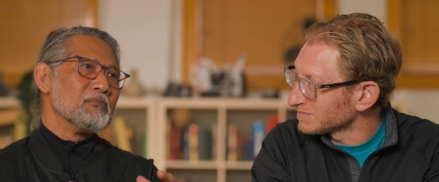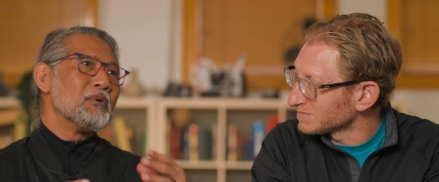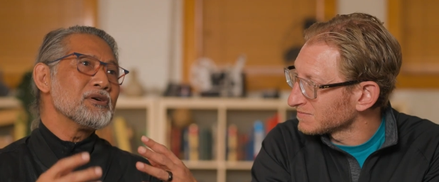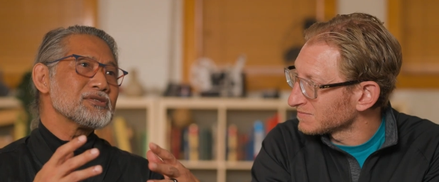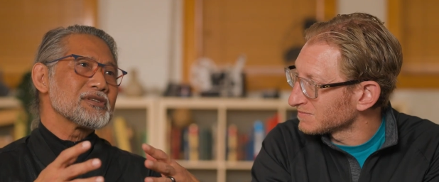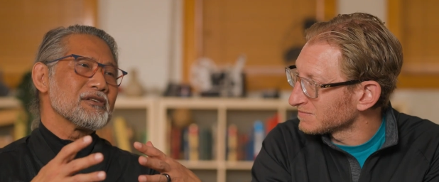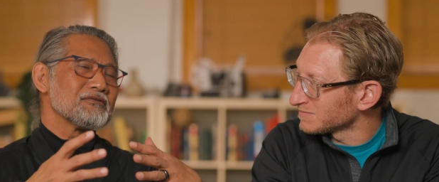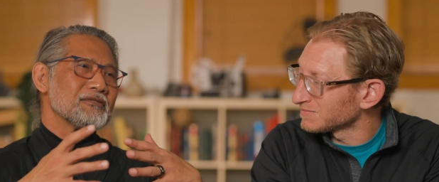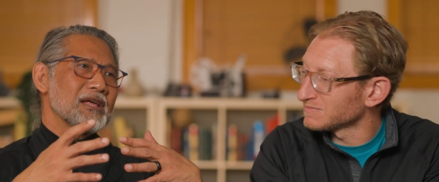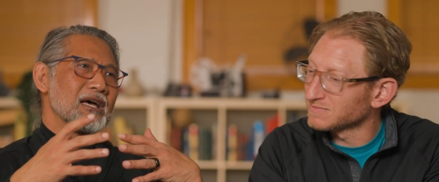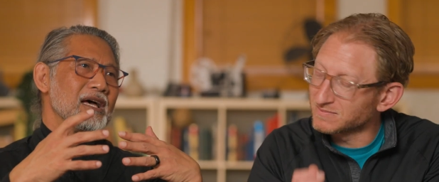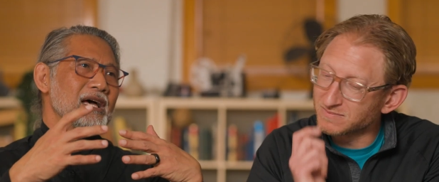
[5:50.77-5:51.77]
Speaker 1: most of
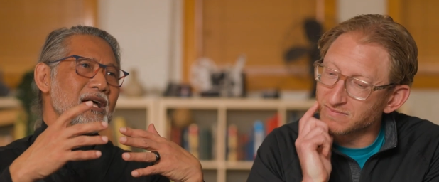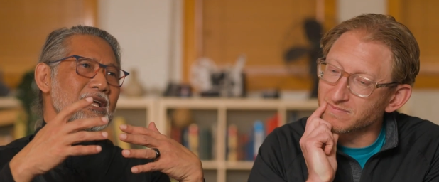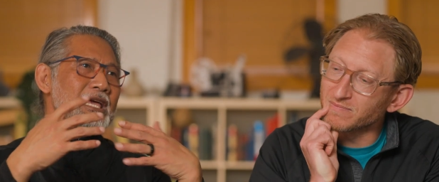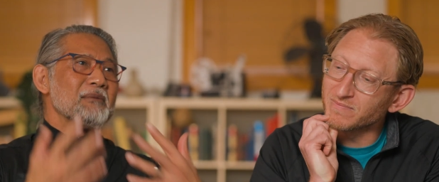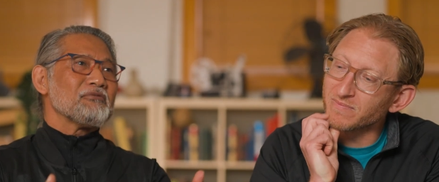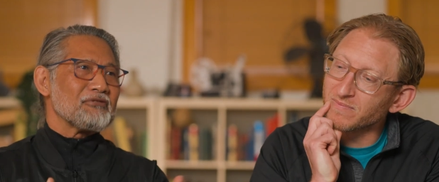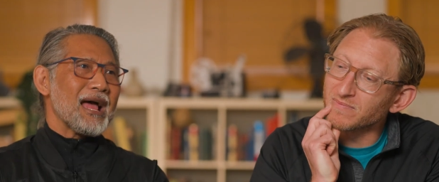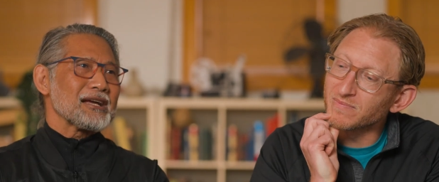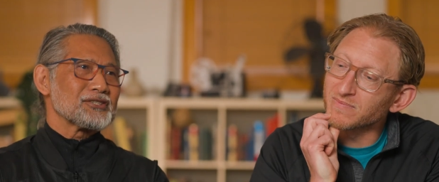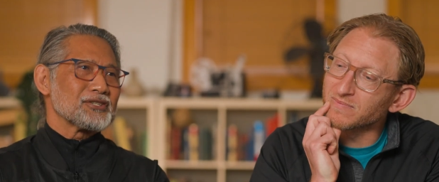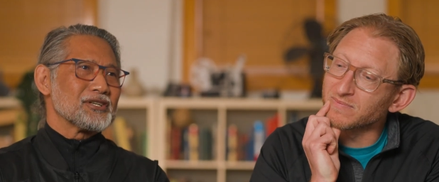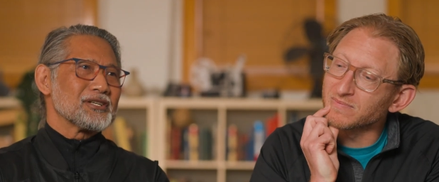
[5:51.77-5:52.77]
the hip
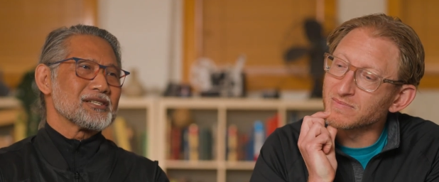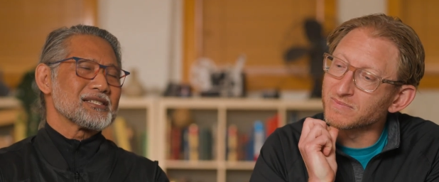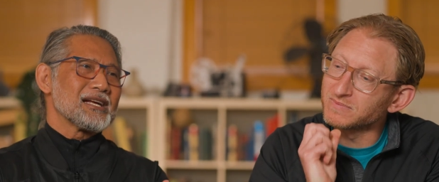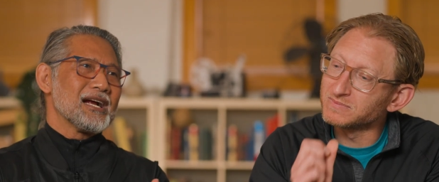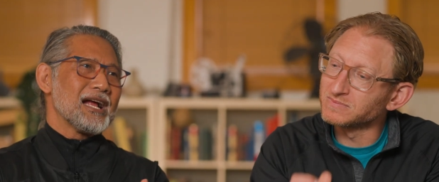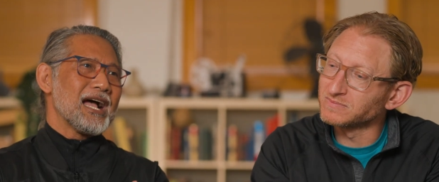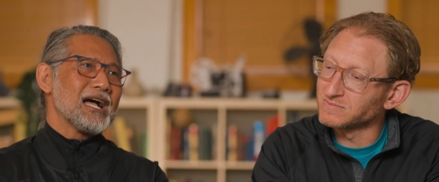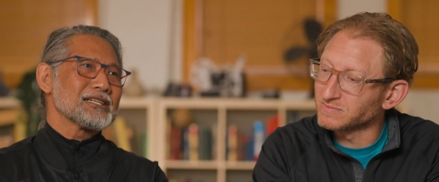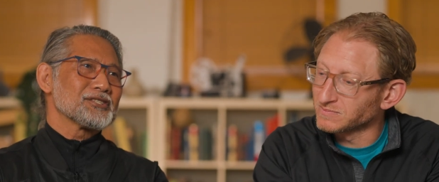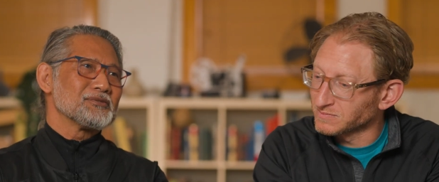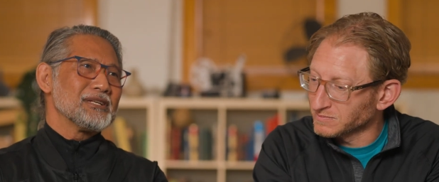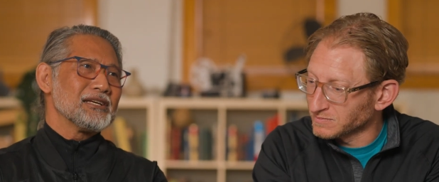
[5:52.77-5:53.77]
fractures are
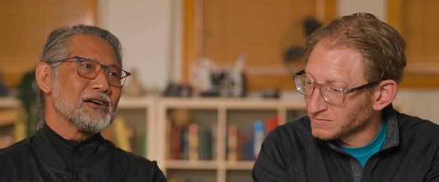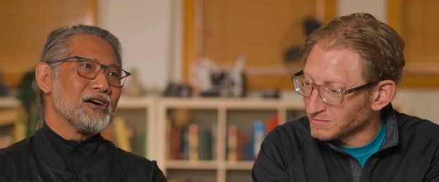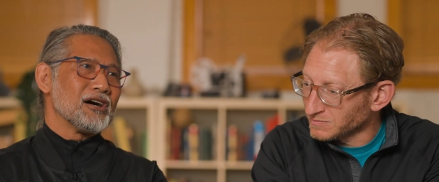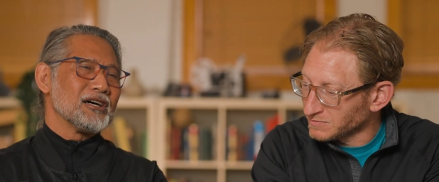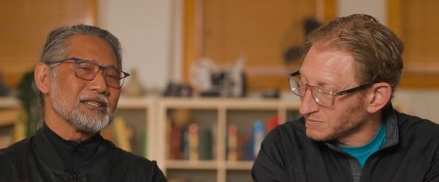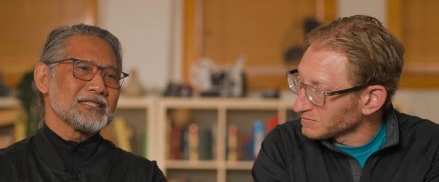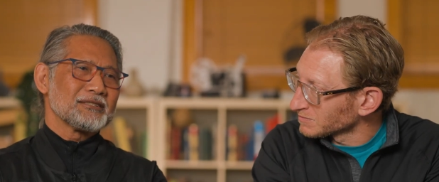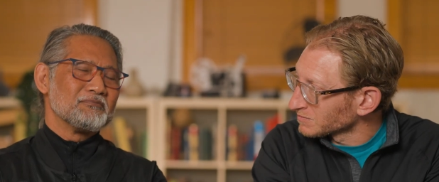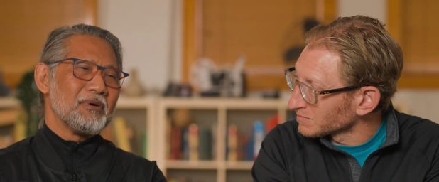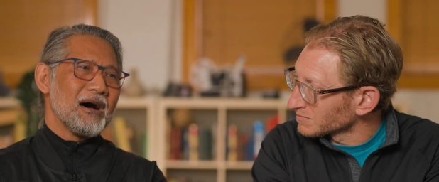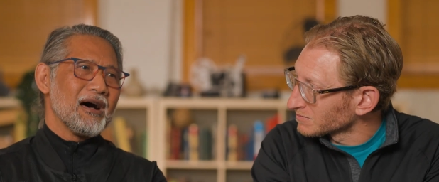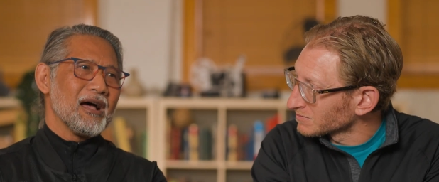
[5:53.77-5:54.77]
actually caused
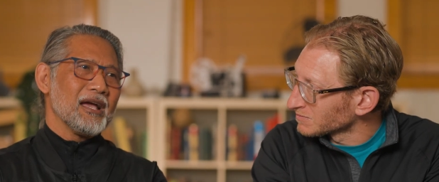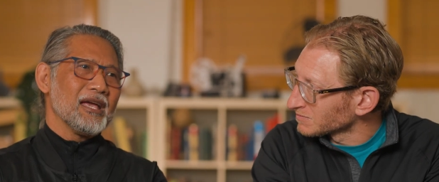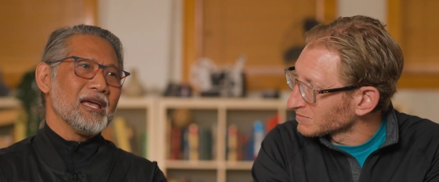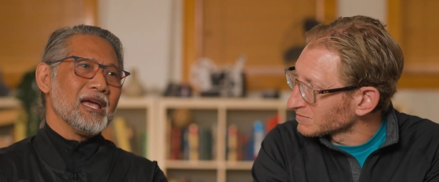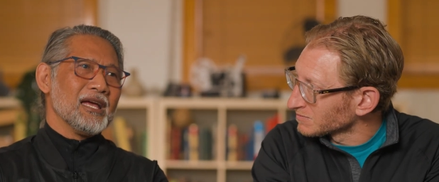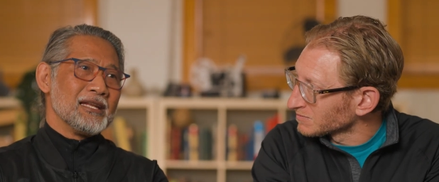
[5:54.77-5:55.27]
by,